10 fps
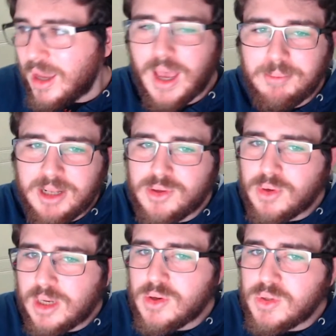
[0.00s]
I mean, you
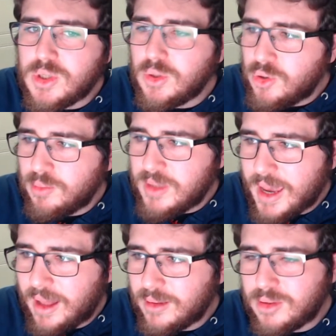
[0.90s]
can use YouTube
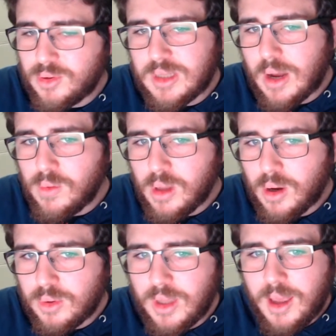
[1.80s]
DL to
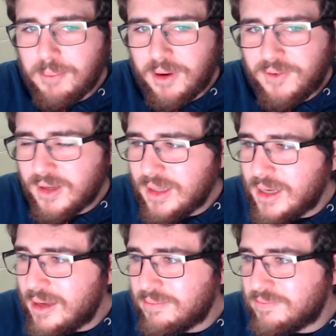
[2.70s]
download
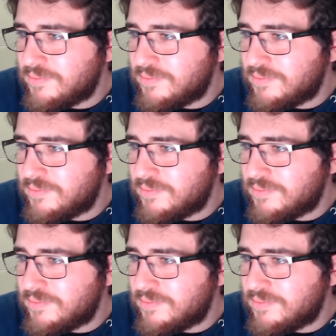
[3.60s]
perfectly